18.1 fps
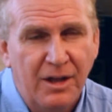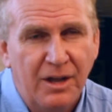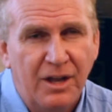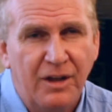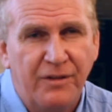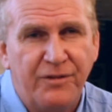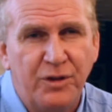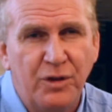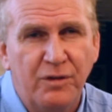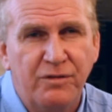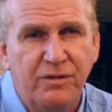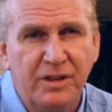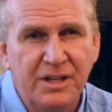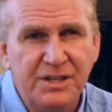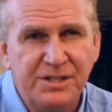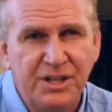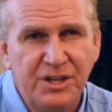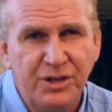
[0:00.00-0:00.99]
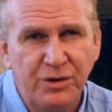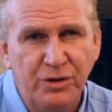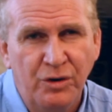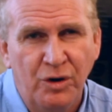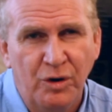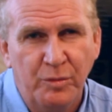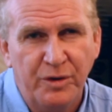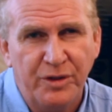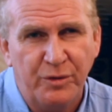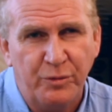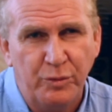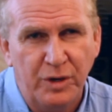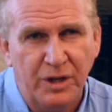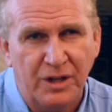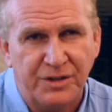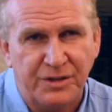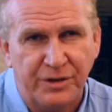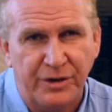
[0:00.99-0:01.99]
If you've listed your home with a
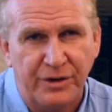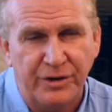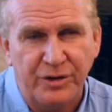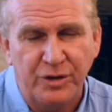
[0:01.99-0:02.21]
realtor,